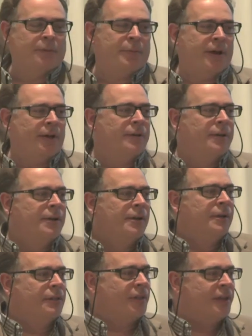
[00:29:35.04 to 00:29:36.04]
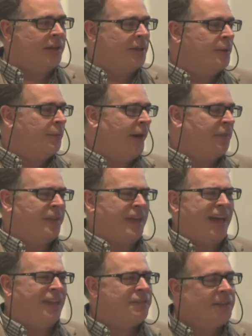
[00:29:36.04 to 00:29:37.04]
about thinking about the
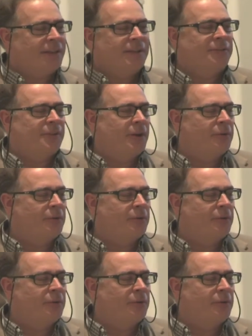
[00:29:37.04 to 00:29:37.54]
ethics